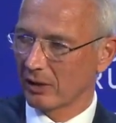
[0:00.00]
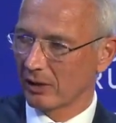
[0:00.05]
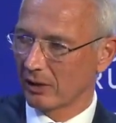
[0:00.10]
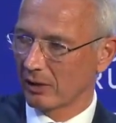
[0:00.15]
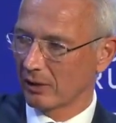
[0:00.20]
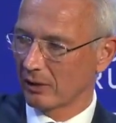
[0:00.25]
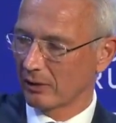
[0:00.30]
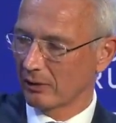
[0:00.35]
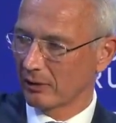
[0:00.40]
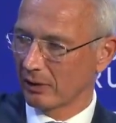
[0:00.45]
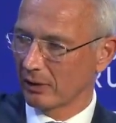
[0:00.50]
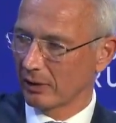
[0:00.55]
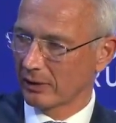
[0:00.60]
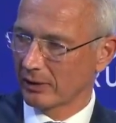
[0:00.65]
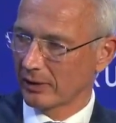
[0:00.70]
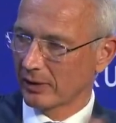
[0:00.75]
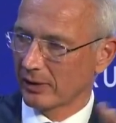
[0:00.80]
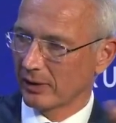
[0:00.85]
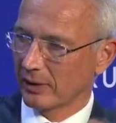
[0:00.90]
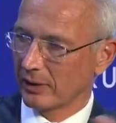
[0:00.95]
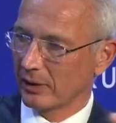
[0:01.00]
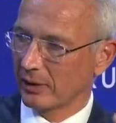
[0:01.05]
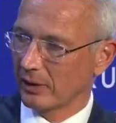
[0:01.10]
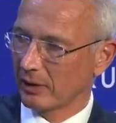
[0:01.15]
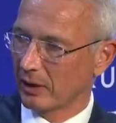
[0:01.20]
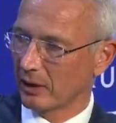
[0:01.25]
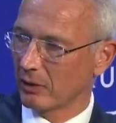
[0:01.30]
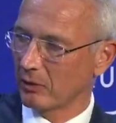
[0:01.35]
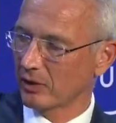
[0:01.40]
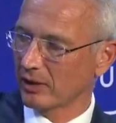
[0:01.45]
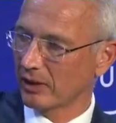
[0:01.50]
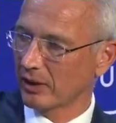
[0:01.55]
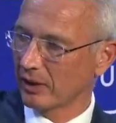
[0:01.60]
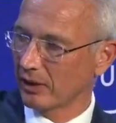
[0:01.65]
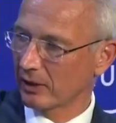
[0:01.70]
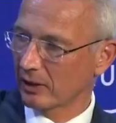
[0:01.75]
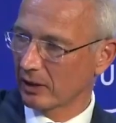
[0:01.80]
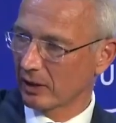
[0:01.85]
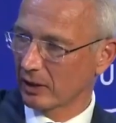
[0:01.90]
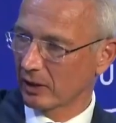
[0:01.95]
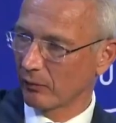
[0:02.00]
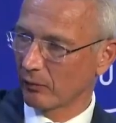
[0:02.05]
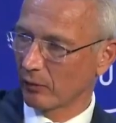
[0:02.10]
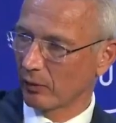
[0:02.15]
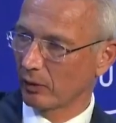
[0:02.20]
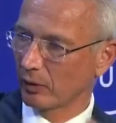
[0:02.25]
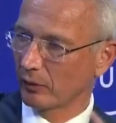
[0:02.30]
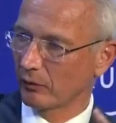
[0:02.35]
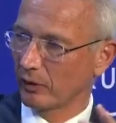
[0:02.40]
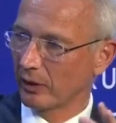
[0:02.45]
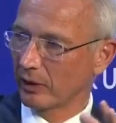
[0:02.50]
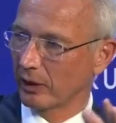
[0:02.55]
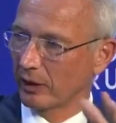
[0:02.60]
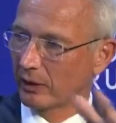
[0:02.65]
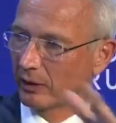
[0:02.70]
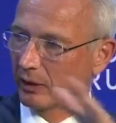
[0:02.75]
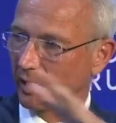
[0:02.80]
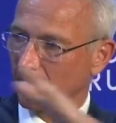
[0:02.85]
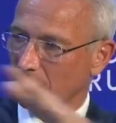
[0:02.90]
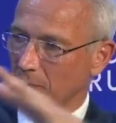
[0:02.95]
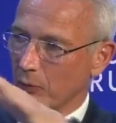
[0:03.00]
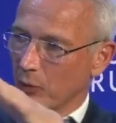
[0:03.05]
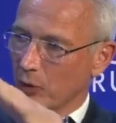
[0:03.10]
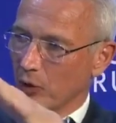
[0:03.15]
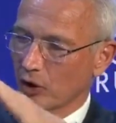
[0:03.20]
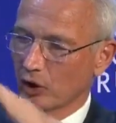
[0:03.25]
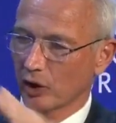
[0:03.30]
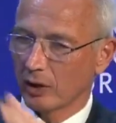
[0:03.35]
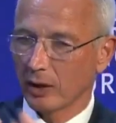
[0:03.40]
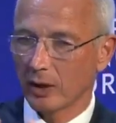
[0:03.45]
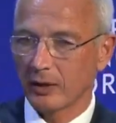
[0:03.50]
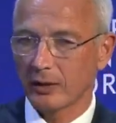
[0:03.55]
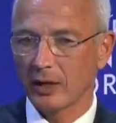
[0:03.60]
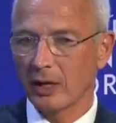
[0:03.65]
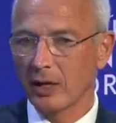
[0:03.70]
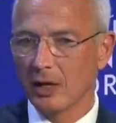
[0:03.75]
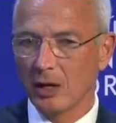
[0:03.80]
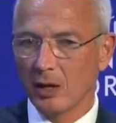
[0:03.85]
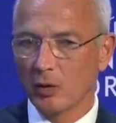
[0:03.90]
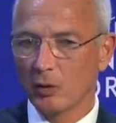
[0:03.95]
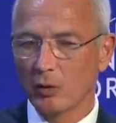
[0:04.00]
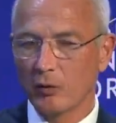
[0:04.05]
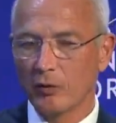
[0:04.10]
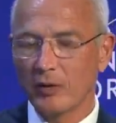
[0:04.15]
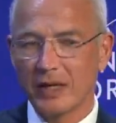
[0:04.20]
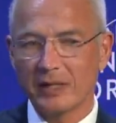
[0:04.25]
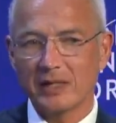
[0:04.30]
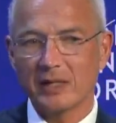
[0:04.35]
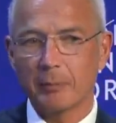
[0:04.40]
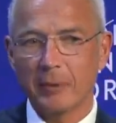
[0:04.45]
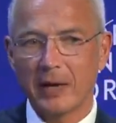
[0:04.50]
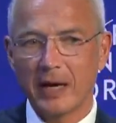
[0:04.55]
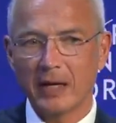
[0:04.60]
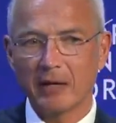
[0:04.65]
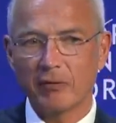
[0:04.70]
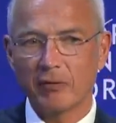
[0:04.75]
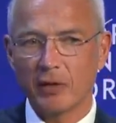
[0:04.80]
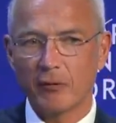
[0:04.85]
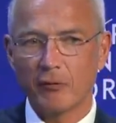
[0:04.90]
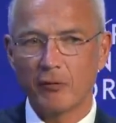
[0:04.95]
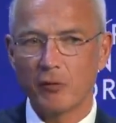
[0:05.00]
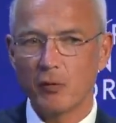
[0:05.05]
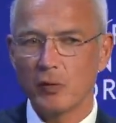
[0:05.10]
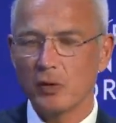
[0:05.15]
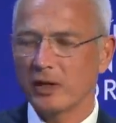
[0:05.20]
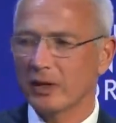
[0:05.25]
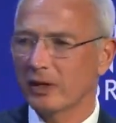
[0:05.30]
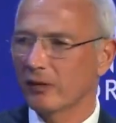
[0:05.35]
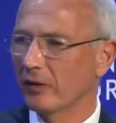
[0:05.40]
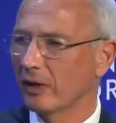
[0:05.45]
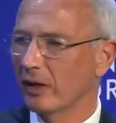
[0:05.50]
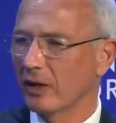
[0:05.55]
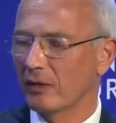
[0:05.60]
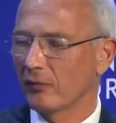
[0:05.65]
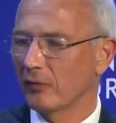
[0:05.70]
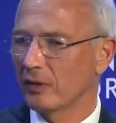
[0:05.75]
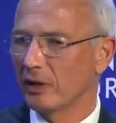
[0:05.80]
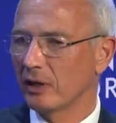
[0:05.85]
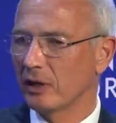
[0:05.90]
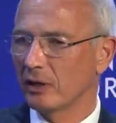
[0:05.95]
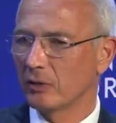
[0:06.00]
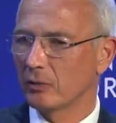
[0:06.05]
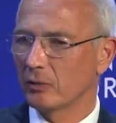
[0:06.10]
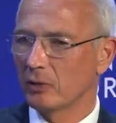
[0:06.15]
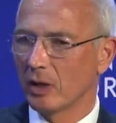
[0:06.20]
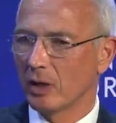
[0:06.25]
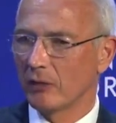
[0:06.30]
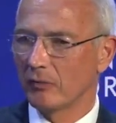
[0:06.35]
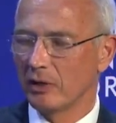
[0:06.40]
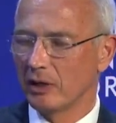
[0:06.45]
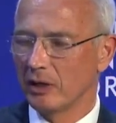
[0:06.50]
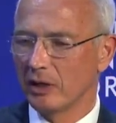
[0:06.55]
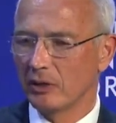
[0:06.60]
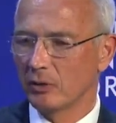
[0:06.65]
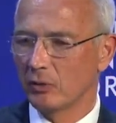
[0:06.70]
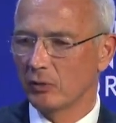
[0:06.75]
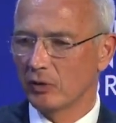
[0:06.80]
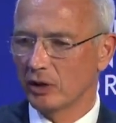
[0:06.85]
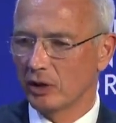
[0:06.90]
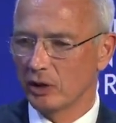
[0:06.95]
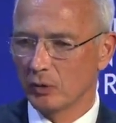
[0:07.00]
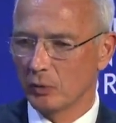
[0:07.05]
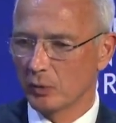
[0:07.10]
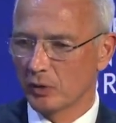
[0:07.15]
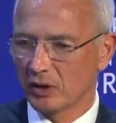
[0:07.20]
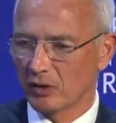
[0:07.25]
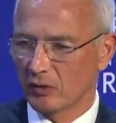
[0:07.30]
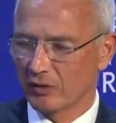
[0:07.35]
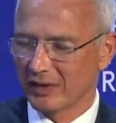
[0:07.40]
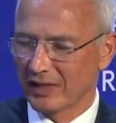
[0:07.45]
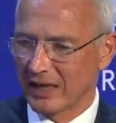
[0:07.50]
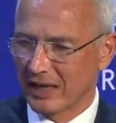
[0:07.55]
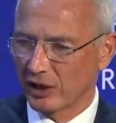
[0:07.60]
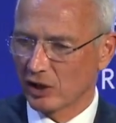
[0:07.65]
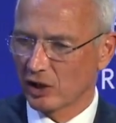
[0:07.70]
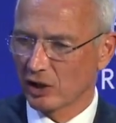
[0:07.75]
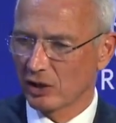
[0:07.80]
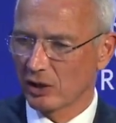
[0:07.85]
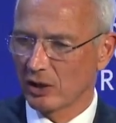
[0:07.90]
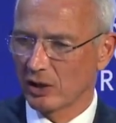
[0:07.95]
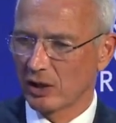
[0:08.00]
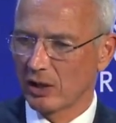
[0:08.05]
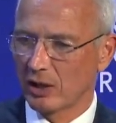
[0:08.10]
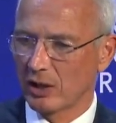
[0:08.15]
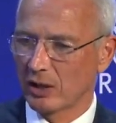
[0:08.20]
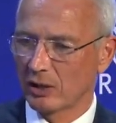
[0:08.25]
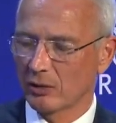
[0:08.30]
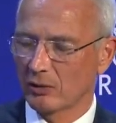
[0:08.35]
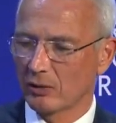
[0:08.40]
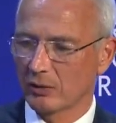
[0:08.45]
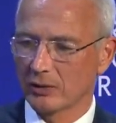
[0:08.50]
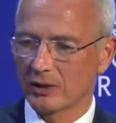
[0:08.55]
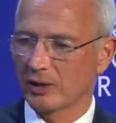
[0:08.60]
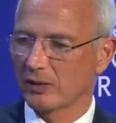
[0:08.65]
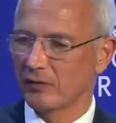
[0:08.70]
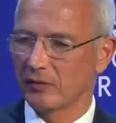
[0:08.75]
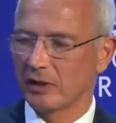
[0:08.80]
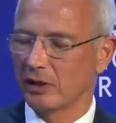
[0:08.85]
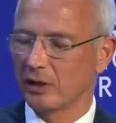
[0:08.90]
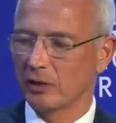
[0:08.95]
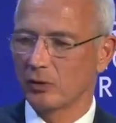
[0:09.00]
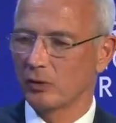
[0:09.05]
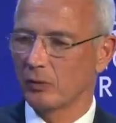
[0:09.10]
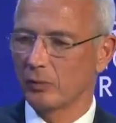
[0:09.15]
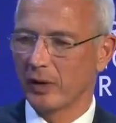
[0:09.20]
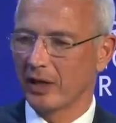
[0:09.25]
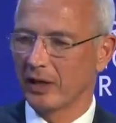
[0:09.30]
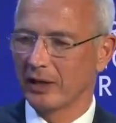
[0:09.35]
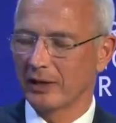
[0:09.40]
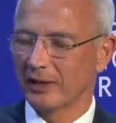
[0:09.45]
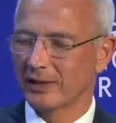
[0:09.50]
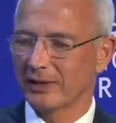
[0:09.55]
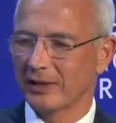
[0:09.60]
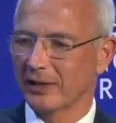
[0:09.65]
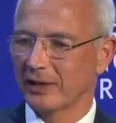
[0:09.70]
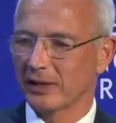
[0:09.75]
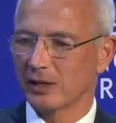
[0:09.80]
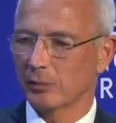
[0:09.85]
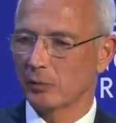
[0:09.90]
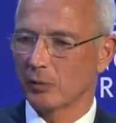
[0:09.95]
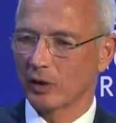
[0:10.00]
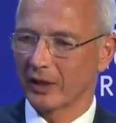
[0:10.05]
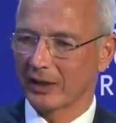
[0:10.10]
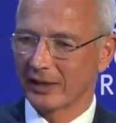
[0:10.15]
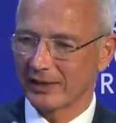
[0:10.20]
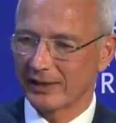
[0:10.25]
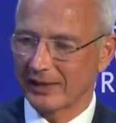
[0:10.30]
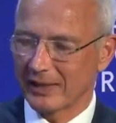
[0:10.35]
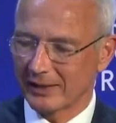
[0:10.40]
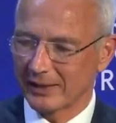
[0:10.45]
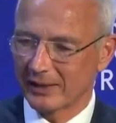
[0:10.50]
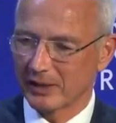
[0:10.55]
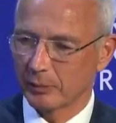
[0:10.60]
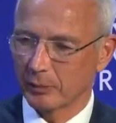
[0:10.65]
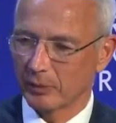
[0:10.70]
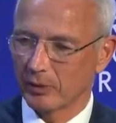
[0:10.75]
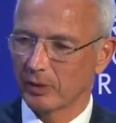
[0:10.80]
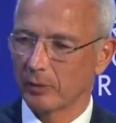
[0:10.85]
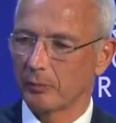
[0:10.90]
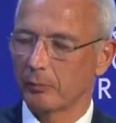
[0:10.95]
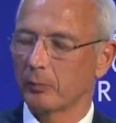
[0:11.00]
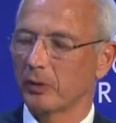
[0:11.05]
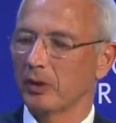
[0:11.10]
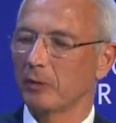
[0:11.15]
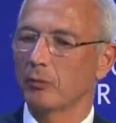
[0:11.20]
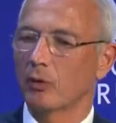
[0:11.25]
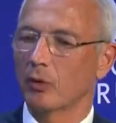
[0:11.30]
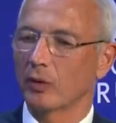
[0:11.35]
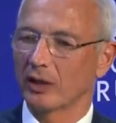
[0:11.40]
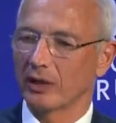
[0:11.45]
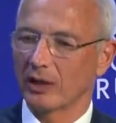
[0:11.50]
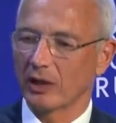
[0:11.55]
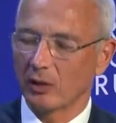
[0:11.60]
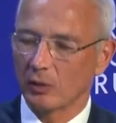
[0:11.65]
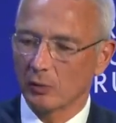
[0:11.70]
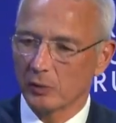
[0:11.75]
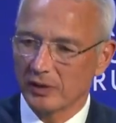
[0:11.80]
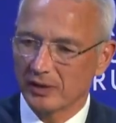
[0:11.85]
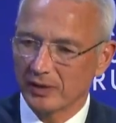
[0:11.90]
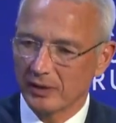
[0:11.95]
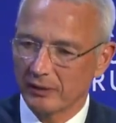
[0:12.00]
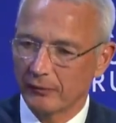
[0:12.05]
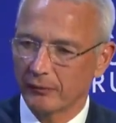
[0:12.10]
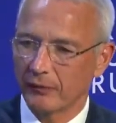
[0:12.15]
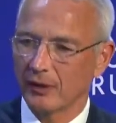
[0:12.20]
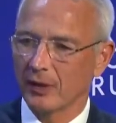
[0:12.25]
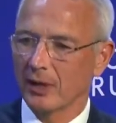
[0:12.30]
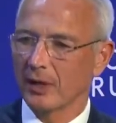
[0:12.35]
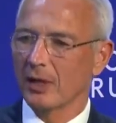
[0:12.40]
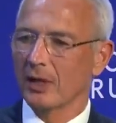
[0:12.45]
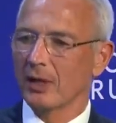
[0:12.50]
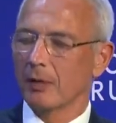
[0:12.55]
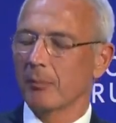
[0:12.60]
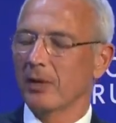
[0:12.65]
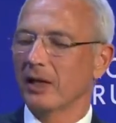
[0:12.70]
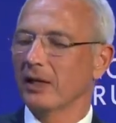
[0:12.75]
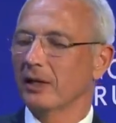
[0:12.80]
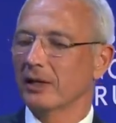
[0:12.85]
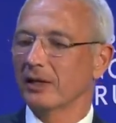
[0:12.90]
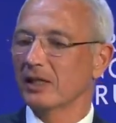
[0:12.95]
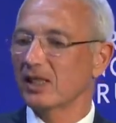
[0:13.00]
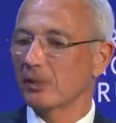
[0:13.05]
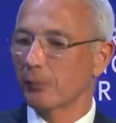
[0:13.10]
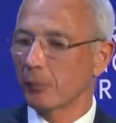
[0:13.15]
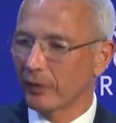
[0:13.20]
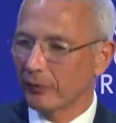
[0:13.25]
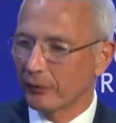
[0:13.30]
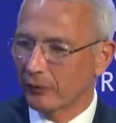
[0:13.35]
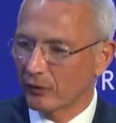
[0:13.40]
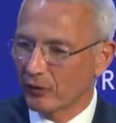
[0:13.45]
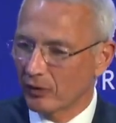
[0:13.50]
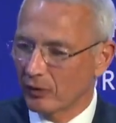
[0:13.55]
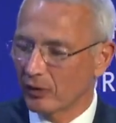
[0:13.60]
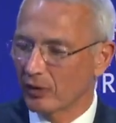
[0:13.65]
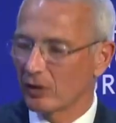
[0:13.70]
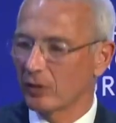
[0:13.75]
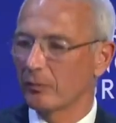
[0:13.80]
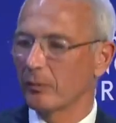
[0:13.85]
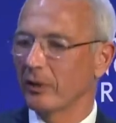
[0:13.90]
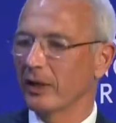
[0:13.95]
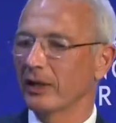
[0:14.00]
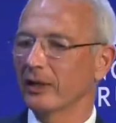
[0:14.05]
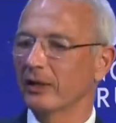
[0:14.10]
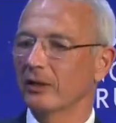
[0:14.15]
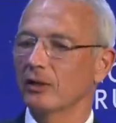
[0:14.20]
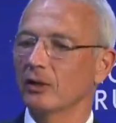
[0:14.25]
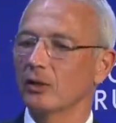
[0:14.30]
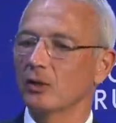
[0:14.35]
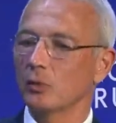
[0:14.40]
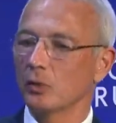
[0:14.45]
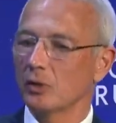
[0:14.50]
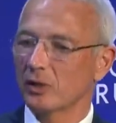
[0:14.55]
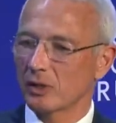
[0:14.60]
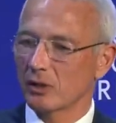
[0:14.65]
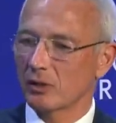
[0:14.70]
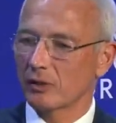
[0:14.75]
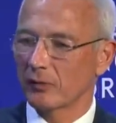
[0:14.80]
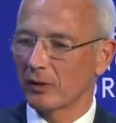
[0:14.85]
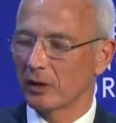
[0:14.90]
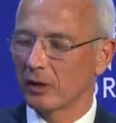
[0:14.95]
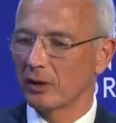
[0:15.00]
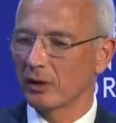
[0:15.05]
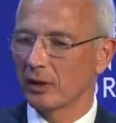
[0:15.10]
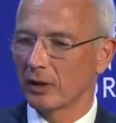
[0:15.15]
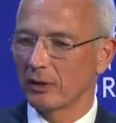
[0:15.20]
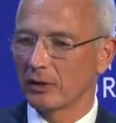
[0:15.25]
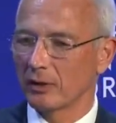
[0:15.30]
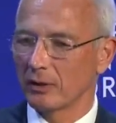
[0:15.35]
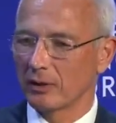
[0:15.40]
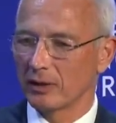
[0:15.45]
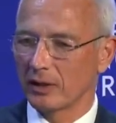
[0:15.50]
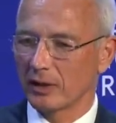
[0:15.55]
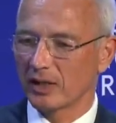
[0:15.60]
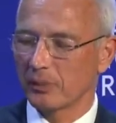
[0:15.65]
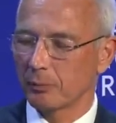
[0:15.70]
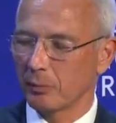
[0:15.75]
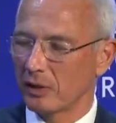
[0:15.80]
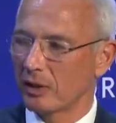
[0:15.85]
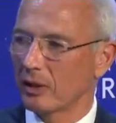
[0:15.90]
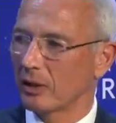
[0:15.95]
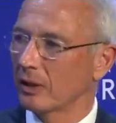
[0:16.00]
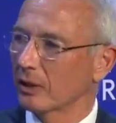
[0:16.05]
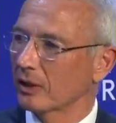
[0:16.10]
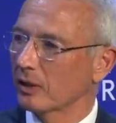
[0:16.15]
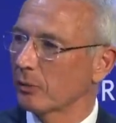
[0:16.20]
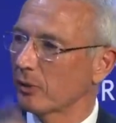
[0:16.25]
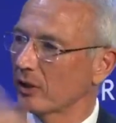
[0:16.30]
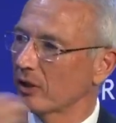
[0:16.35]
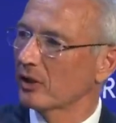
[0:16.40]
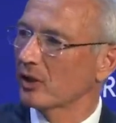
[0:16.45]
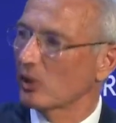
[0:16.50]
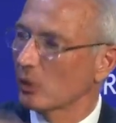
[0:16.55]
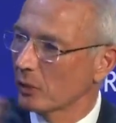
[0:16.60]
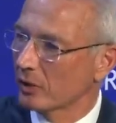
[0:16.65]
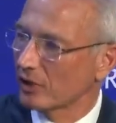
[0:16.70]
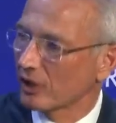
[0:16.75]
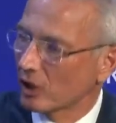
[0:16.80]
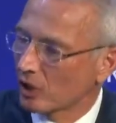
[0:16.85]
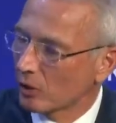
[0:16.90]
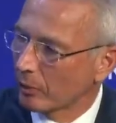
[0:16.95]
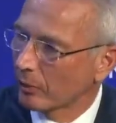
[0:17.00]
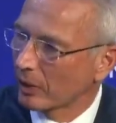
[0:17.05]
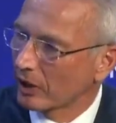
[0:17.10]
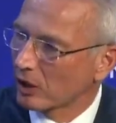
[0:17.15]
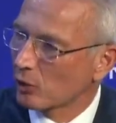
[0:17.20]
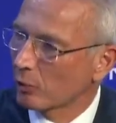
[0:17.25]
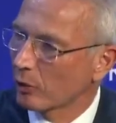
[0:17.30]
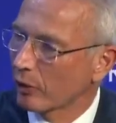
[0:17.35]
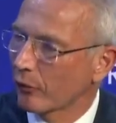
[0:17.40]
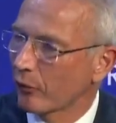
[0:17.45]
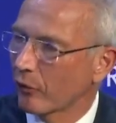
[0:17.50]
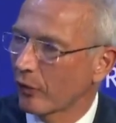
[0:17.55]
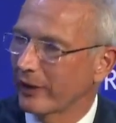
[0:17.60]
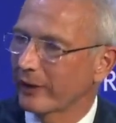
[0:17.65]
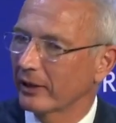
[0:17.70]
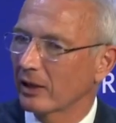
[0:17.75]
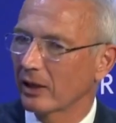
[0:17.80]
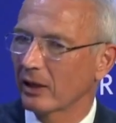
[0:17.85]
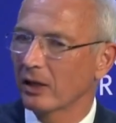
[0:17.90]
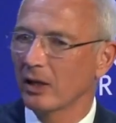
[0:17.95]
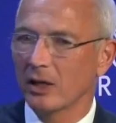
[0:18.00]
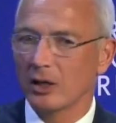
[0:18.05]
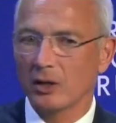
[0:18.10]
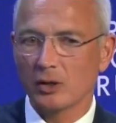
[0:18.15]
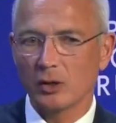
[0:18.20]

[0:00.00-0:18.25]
Let's see how things are evolving and they emerging. And look, we as a bank, we are fully aware. We need to reduce transaction cost. We need to make things more accessible, be more inclusive, make it swifter, make the user experience usage much more friendly.